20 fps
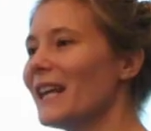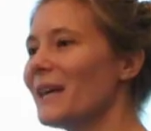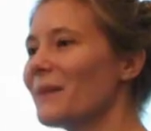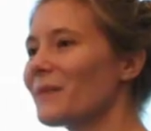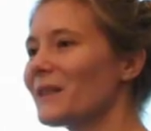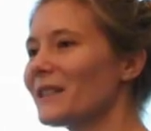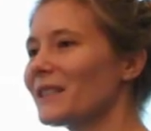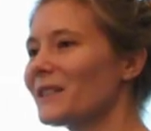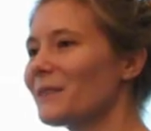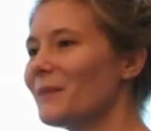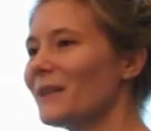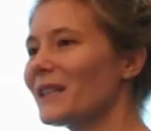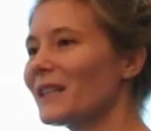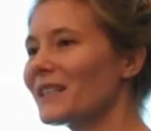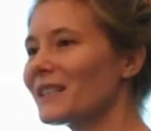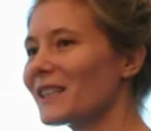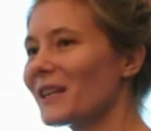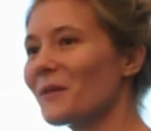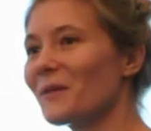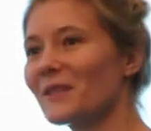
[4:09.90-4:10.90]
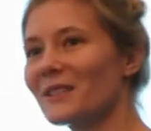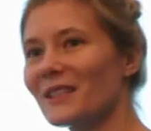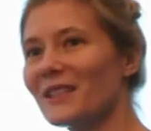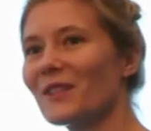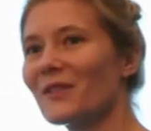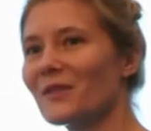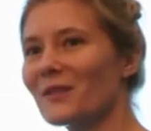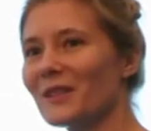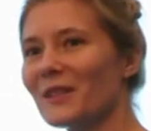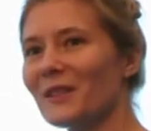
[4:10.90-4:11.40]
nameless because I
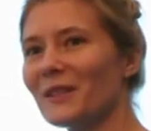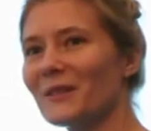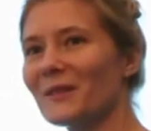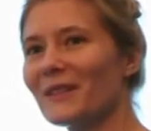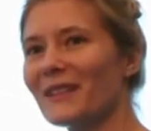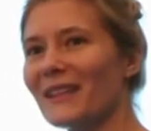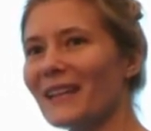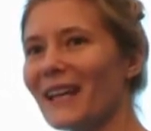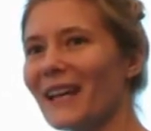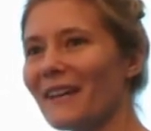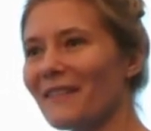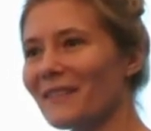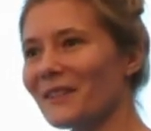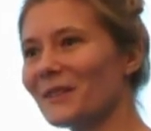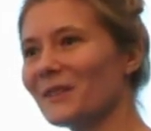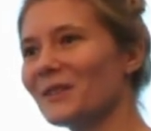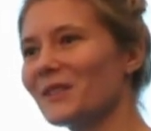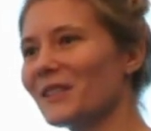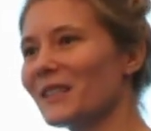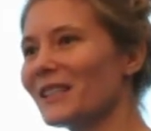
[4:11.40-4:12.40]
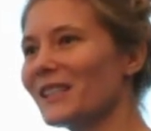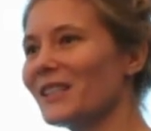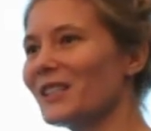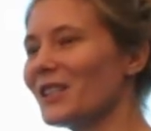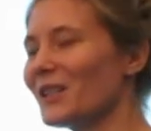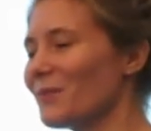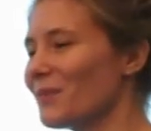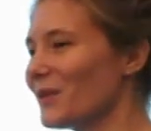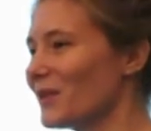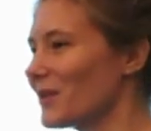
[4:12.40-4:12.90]
wasn't thrilled with the evolution that
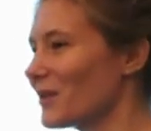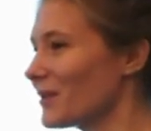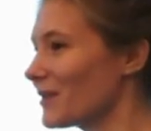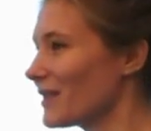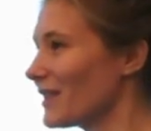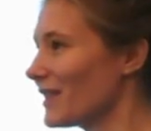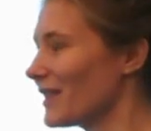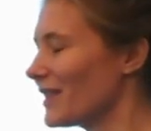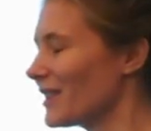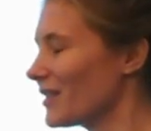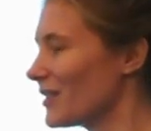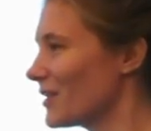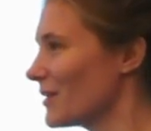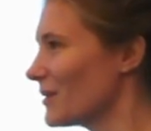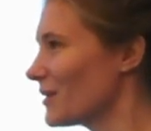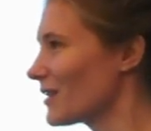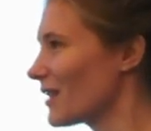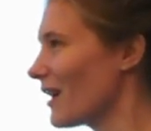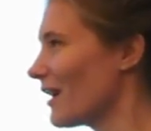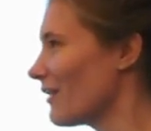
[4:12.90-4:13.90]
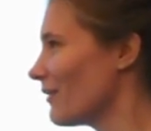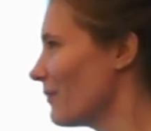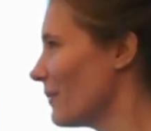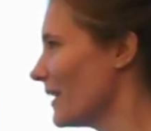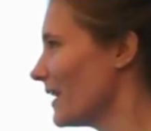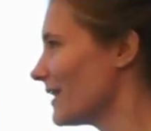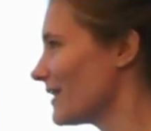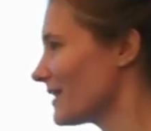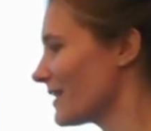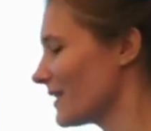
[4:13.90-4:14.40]
she produced. I think she was off
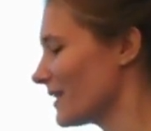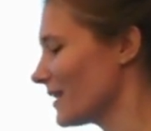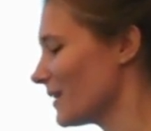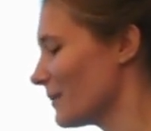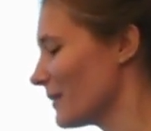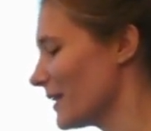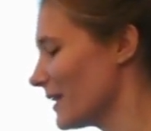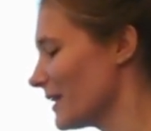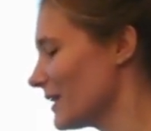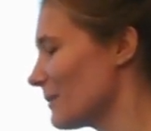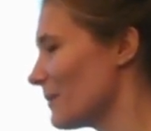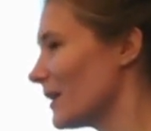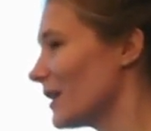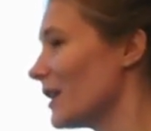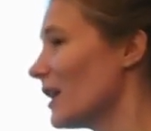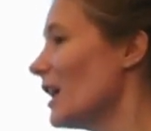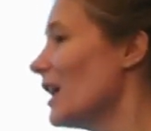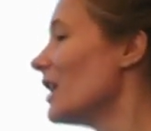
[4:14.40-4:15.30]
base a little bit. But